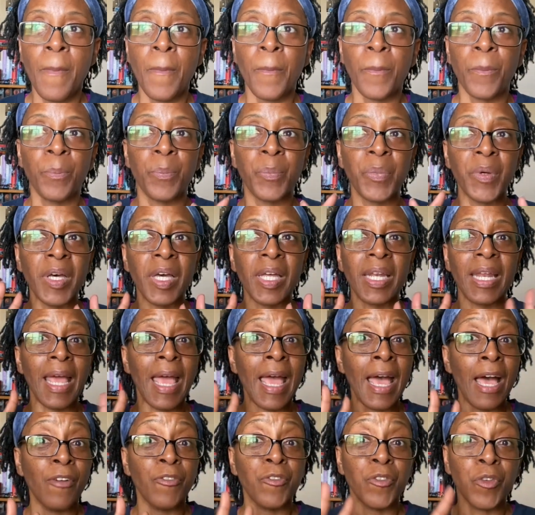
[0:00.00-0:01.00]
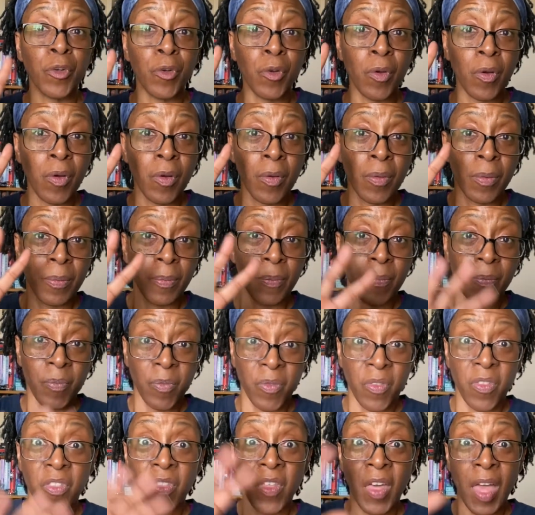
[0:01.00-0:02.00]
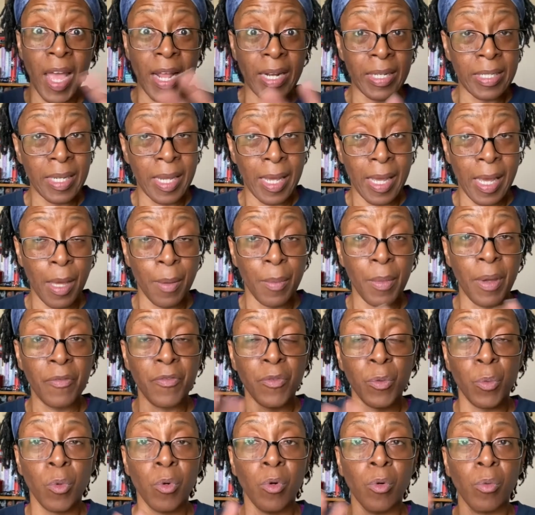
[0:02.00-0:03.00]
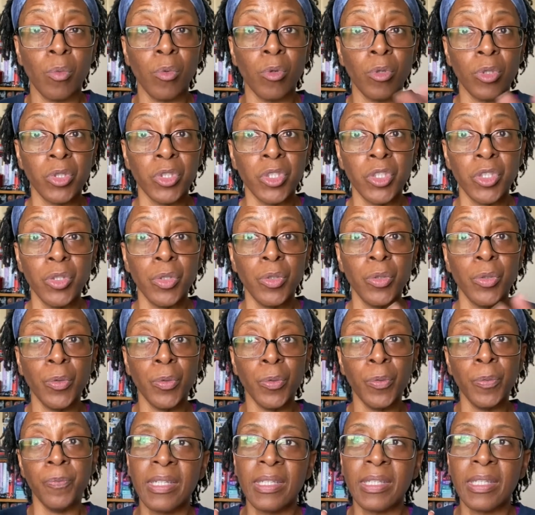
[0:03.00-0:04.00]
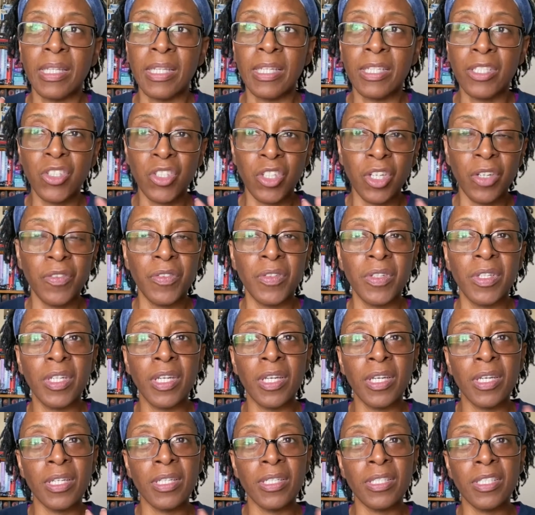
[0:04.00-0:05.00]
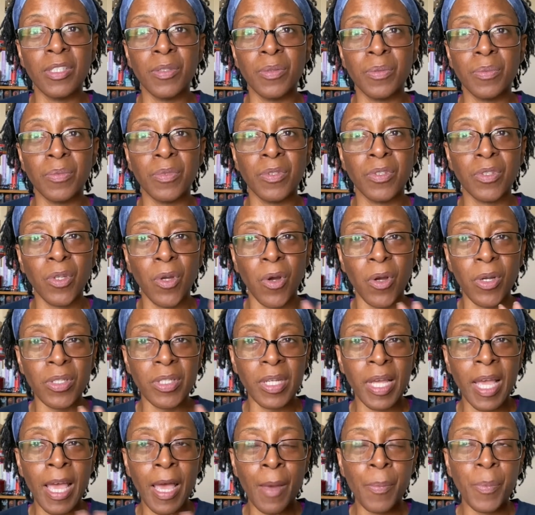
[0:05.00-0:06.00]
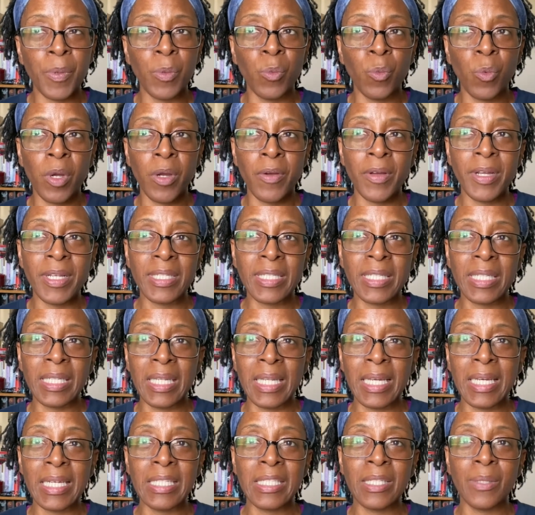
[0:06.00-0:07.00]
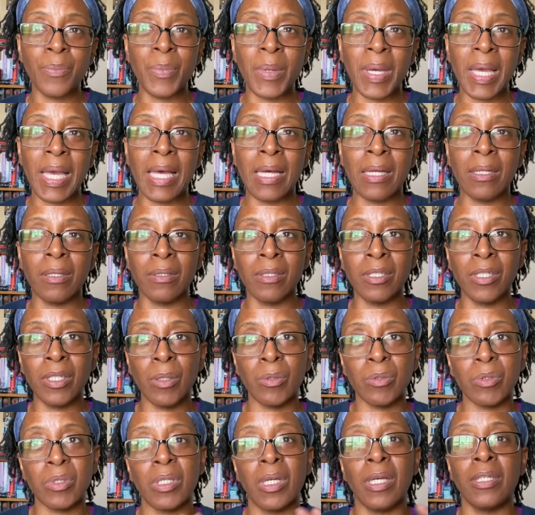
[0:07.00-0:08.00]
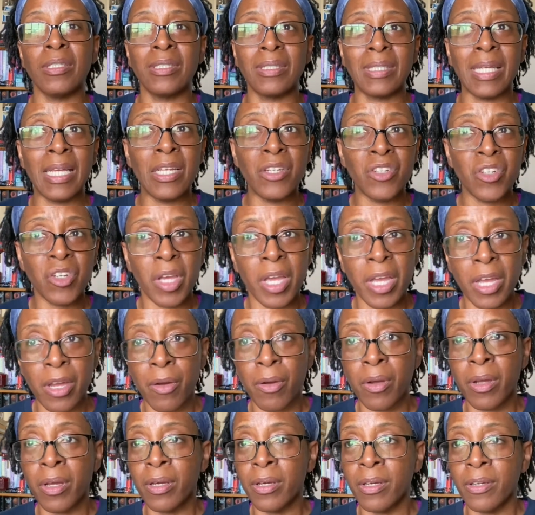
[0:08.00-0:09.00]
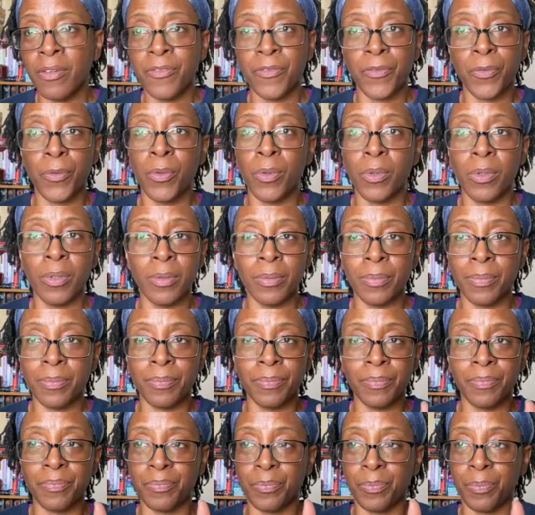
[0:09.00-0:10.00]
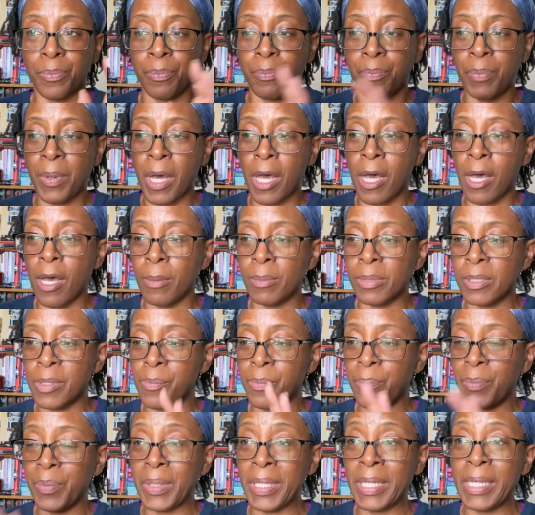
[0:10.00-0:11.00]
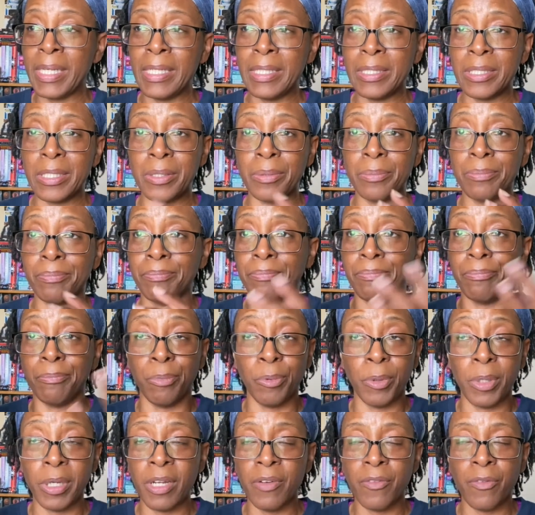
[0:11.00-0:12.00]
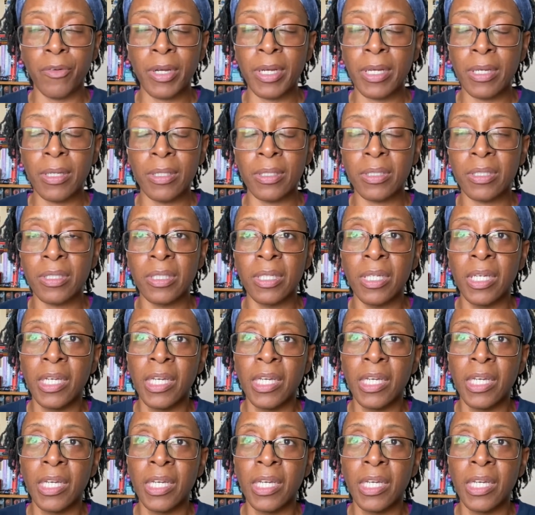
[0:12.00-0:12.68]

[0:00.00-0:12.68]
But after that time, after World War II, the shift does start to happen where it's less about, you know, a staging area for bombs and planes and whatever else,